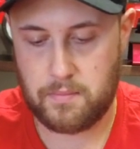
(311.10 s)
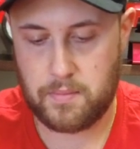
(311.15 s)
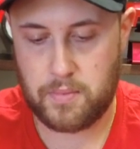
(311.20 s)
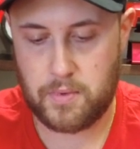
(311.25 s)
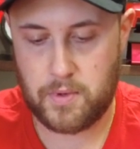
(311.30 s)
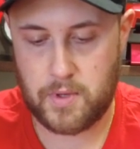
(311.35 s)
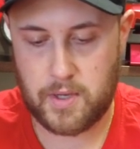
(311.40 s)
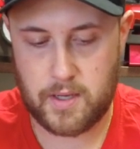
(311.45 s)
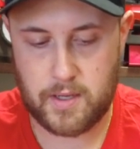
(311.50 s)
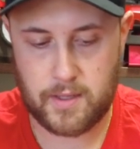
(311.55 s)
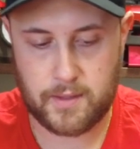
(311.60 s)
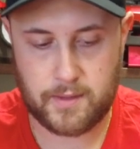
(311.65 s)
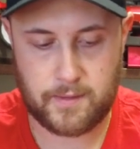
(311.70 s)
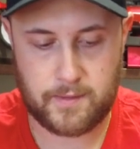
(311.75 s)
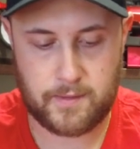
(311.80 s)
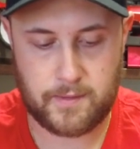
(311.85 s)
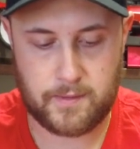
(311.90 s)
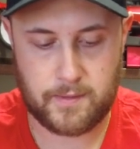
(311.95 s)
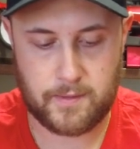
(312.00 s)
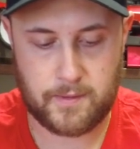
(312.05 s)
but
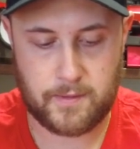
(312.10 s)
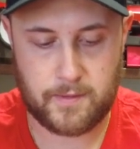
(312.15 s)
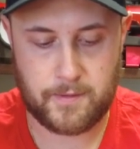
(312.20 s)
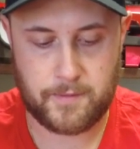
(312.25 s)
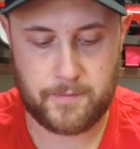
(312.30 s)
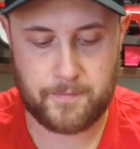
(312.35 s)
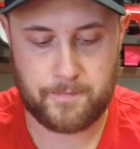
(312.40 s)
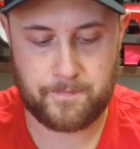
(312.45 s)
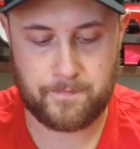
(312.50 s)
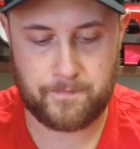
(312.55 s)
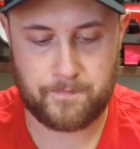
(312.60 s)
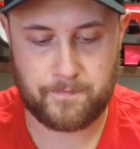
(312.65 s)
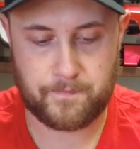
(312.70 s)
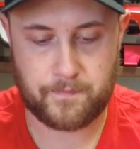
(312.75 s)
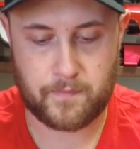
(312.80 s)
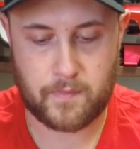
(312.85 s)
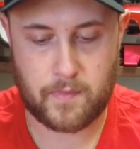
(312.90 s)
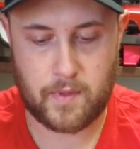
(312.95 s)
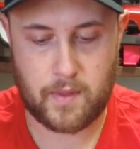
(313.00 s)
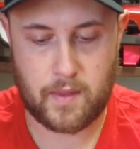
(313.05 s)

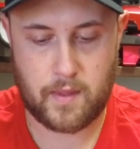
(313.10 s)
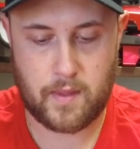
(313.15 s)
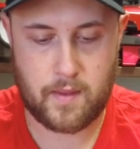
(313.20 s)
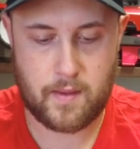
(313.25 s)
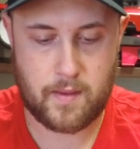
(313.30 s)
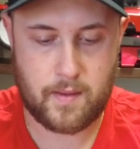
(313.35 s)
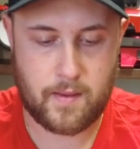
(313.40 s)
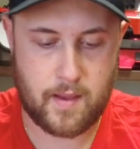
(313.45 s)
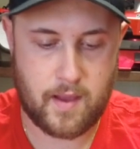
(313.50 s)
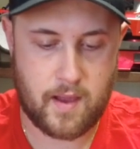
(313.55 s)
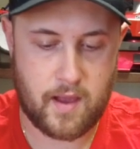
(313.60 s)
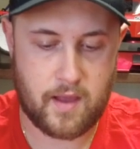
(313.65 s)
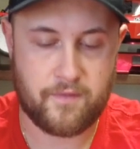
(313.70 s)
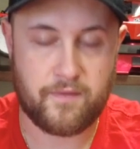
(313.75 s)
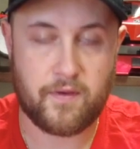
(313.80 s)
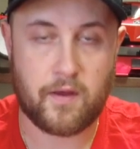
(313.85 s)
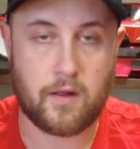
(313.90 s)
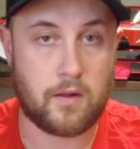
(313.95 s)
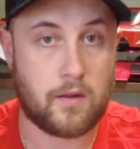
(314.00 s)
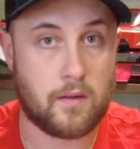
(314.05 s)
I
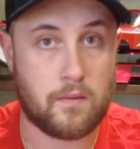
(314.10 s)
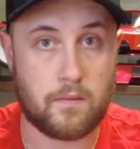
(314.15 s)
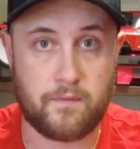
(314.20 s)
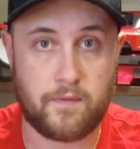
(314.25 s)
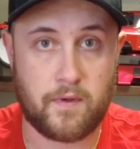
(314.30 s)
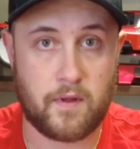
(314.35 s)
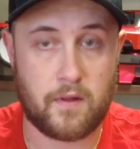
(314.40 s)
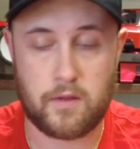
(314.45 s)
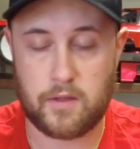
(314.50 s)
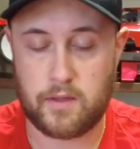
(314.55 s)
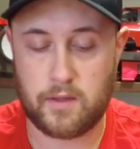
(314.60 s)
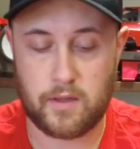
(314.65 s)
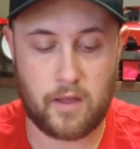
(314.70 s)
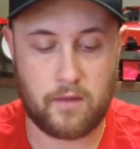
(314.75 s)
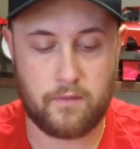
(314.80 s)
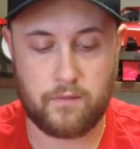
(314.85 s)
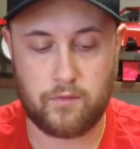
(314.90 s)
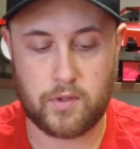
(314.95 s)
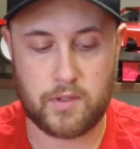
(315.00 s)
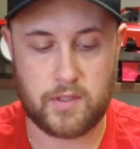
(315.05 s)
fell in
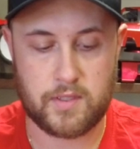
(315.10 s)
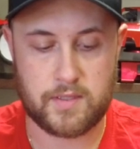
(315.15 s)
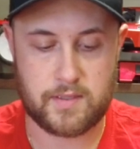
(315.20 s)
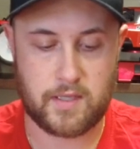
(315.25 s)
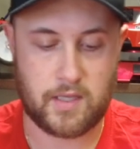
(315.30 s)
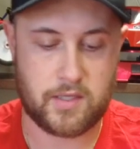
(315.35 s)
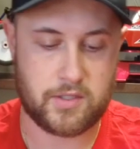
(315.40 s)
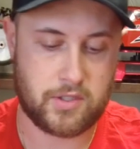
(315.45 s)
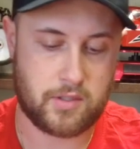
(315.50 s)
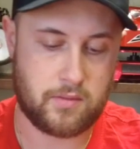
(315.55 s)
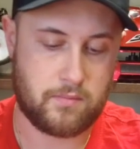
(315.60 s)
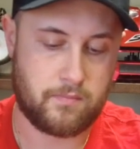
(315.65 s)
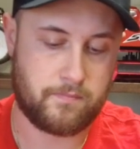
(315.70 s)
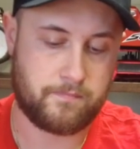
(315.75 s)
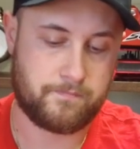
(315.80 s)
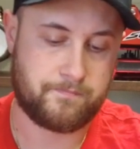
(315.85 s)
love with this engine.